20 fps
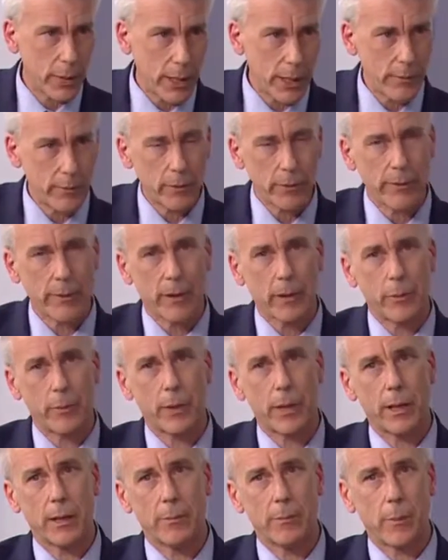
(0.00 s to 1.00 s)
behavioral
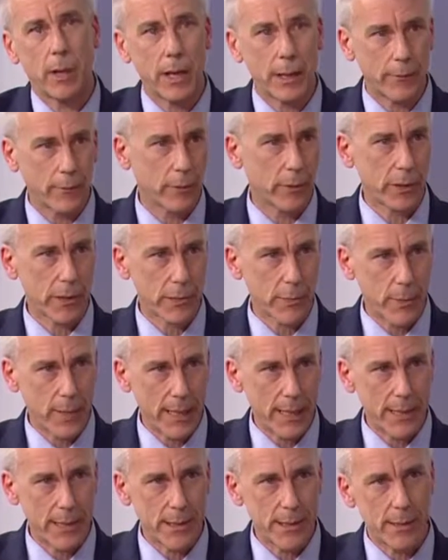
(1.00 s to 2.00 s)
therapy and
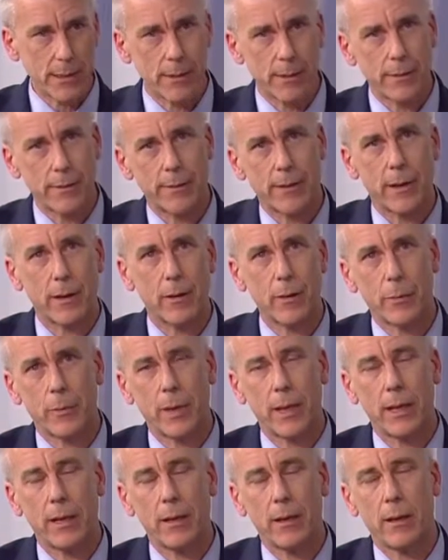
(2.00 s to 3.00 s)
mindfulness-based
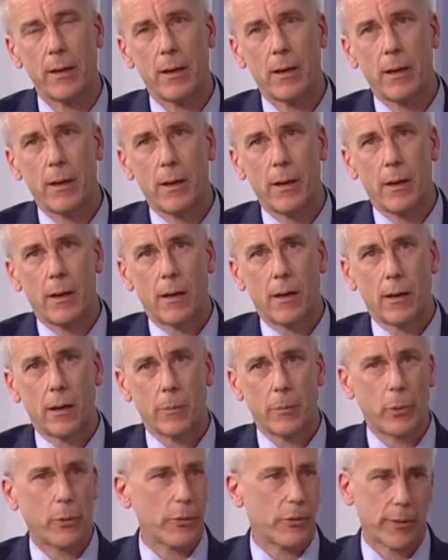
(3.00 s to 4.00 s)
therapy, are
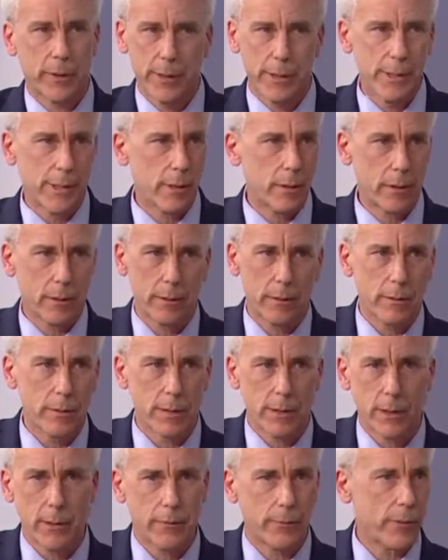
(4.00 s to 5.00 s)
both considered
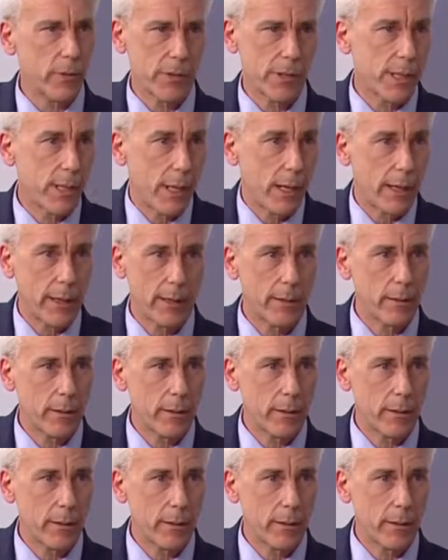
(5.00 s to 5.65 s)
first-line